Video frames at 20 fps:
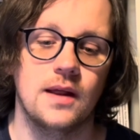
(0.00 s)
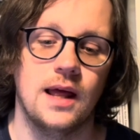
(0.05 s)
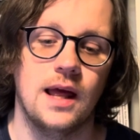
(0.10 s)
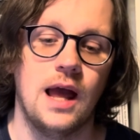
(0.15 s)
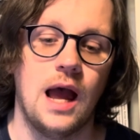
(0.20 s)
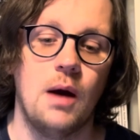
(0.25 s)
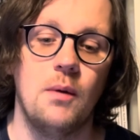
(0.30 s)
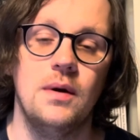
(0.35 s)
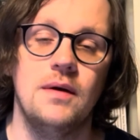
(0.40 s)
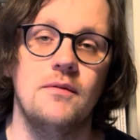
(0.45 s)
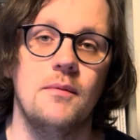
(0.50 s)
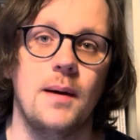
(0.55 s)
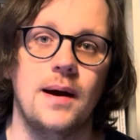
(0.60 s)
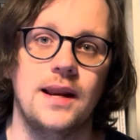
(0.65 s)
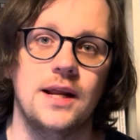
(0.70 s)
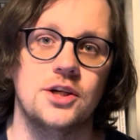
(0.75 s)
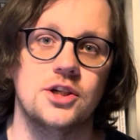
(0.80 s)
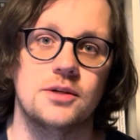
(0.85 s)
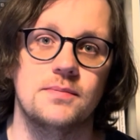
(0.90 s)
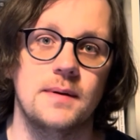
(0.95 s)
I wouldn't mind
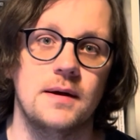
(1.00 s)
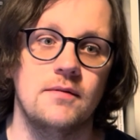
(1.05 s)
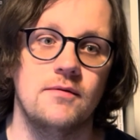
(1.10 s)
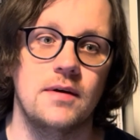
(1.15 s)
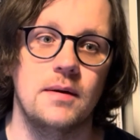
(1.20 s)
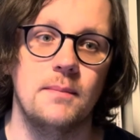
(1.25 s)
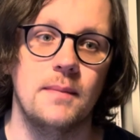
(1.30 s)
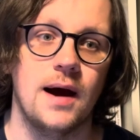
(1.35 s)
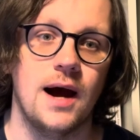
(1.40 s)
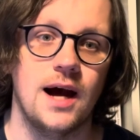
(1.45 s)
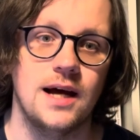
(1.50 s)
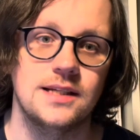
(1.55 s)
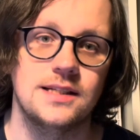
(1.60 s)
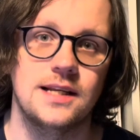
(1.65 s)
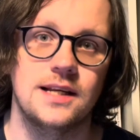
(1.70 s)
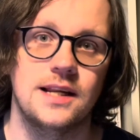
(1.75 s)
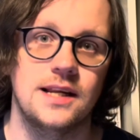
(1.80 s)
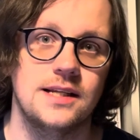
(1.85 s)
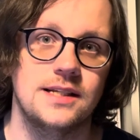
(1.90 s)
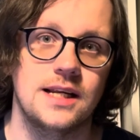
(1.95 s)
it just being
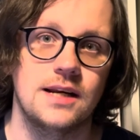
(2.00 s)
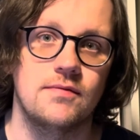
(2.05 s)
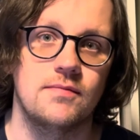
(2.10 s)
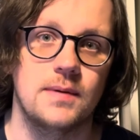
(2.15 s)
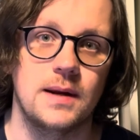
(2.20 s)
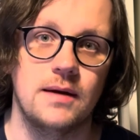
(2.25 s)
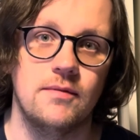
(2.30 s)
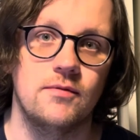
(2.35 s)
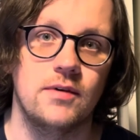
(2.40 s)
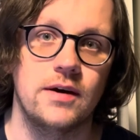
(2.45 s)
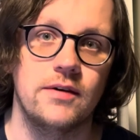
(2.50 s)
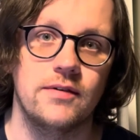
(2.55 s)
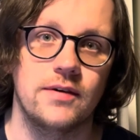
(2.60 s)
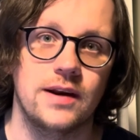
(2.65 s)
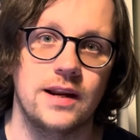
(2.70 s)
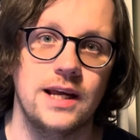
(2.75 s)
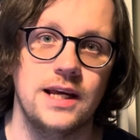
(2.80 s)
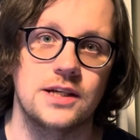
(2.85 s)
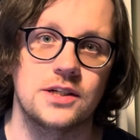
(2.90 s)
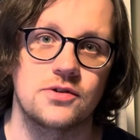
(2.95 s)
remastered instead of being
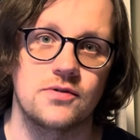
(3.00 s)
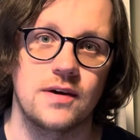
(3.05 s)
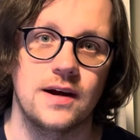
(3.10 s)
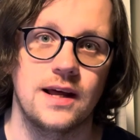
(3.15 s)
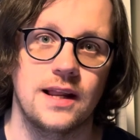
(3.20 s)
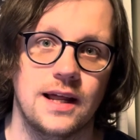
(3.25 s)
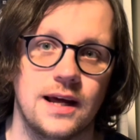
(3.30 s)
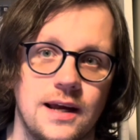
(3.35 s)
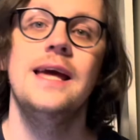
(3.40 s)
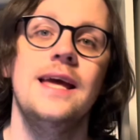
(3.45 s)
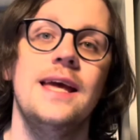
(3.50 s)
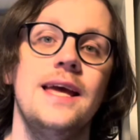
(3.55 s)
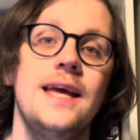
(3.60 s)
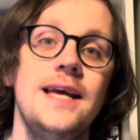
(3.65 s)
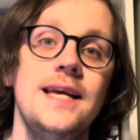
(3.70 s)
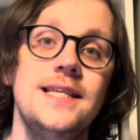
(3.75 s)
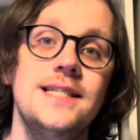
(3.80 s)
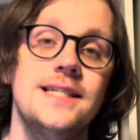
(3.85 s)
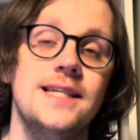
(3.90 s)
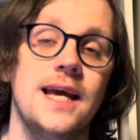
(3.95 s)
re-released, really.
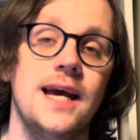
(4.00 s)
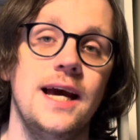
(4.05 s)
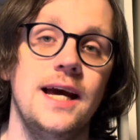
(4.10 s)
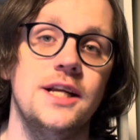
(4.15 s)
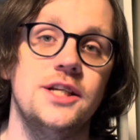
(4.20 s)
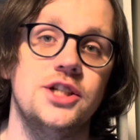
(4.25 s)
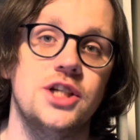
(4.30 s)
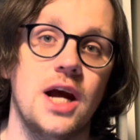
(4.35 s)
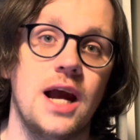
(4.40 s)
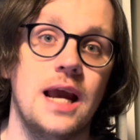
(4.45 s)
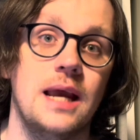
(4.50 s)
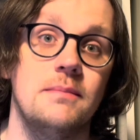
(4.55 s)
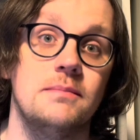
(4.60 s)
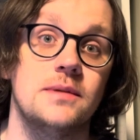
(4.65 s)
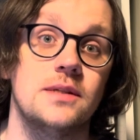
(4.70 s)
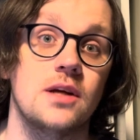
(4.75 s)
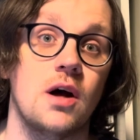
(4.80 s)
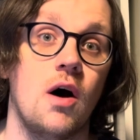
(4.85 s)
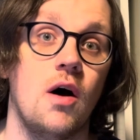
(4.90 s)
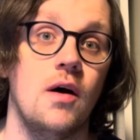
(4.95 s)
Eastgate
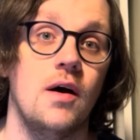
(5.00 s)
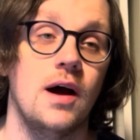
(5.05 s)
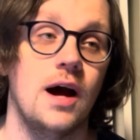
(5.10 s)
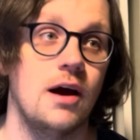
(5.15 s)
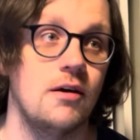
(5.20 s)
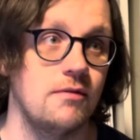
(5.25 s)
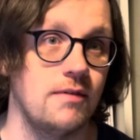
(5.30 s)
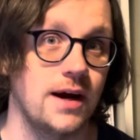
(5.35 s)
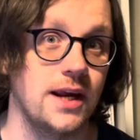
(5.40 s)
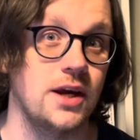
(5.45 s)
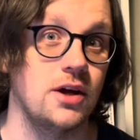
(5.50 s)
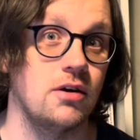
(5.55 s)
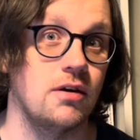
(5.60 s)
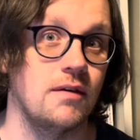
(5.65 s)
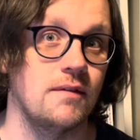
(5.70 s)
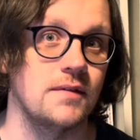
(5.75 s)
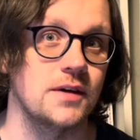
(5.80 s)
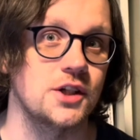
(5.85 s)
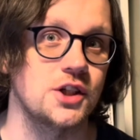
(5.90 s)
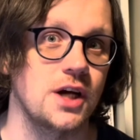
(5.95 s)
James, a regular
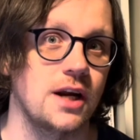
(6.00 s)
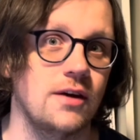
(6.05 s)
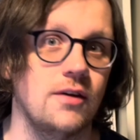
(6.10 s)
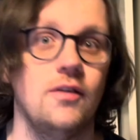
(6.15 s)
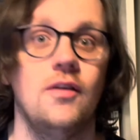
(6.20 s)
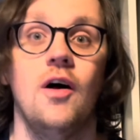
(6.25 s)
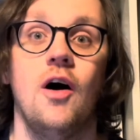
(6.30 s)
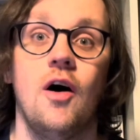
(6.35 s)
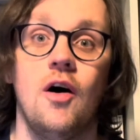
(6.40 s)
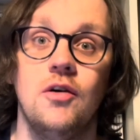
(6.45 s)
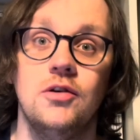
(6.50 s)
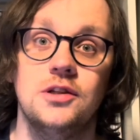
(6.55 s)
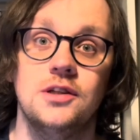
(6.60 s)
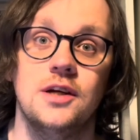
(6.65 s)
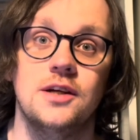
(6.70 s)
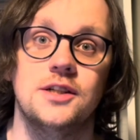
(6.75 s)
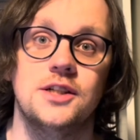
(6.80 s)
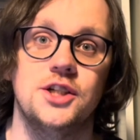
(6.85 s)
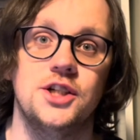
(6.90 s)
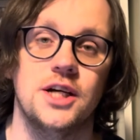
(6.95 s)
on this channel,
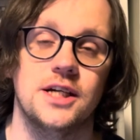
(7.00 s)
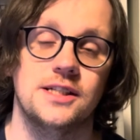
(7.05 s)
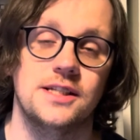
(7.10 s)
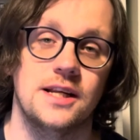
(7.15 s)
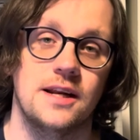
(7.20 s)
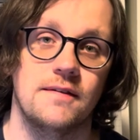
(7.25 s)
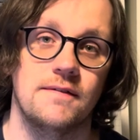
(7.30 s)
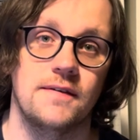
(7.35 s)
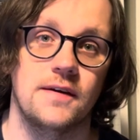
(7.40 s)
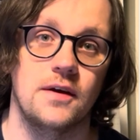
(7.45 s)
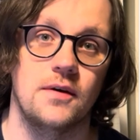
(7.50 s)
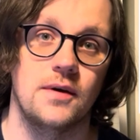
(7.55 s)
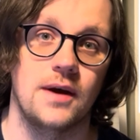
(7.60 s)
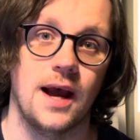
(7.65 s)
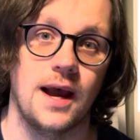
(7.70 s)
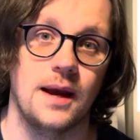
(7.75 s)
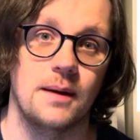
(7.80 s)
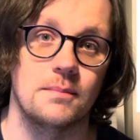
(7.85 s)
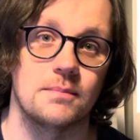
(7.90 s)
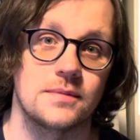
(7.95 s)
also suggested a few
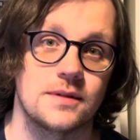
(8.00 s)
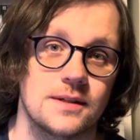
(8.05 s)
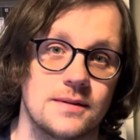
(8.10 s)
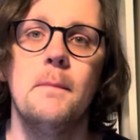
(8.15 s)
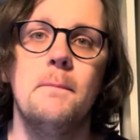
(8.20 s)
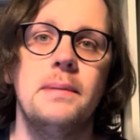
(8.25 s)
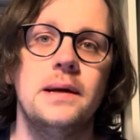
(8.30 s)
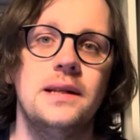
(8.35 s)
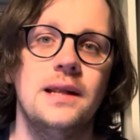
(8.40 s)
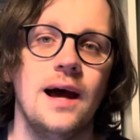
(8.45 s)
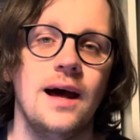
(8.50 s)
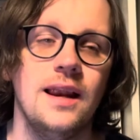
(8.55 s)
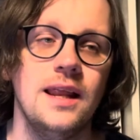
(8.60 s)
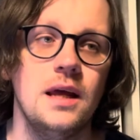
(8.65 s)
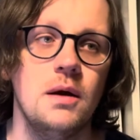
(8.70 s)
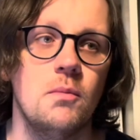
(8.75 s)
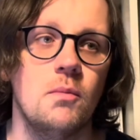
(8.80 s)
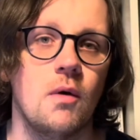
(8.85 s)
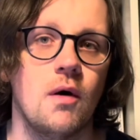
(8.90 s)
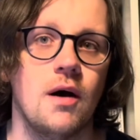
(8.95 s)
games.
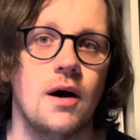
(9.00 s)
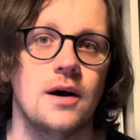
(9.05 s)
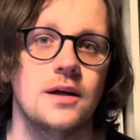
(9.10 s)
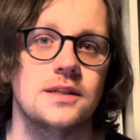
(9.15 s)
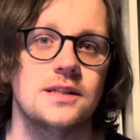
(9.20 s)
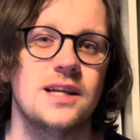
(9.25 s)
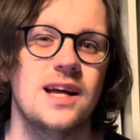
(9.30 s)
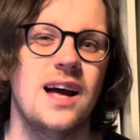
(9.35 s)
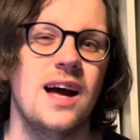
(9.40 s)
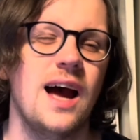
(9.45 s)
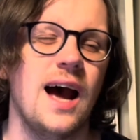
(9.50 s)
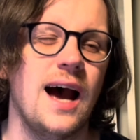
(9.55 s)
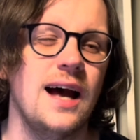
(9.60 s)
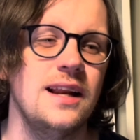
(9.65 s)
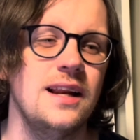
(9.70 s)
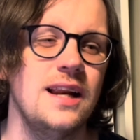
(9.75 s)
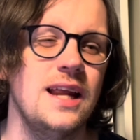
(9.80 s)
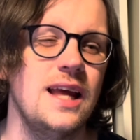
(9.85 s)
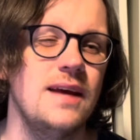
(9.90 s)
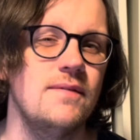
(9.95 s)
Battalion Wars
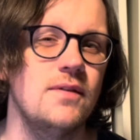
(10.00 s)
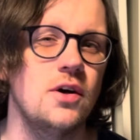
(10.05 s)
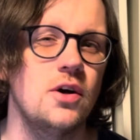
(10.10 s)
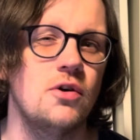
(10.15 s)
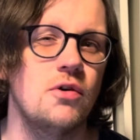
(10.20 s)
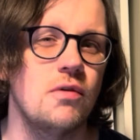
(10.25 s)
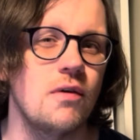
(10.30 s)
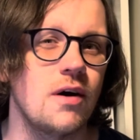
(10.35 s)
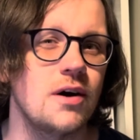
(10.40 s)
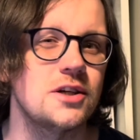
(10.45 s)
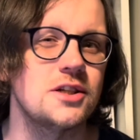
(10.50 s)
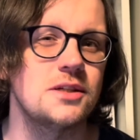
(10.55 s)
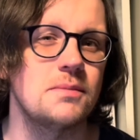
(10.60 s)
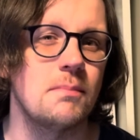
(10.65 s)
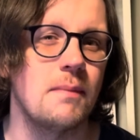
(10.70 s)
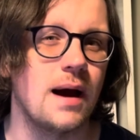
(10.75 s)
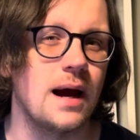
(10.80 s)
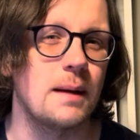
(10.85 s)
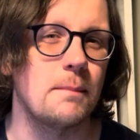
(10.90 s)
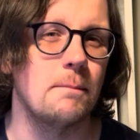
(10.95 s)
hadn't even crossed
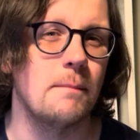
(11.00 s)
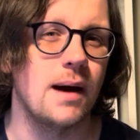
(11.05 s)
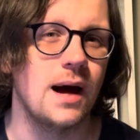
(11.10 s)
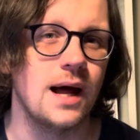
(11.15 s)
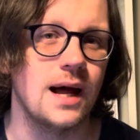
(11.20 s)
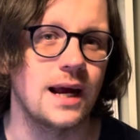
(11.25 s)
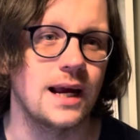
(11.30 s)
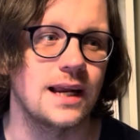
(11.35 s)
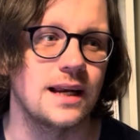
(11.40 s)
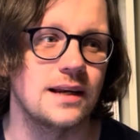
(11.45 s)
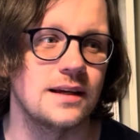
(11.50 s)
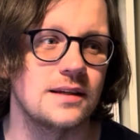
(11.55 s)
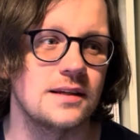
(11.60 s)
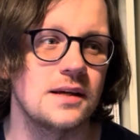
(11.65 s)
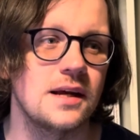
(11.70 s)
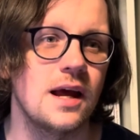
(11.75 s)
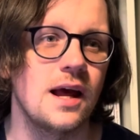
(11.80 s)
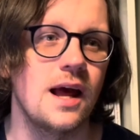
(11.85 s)
my mind.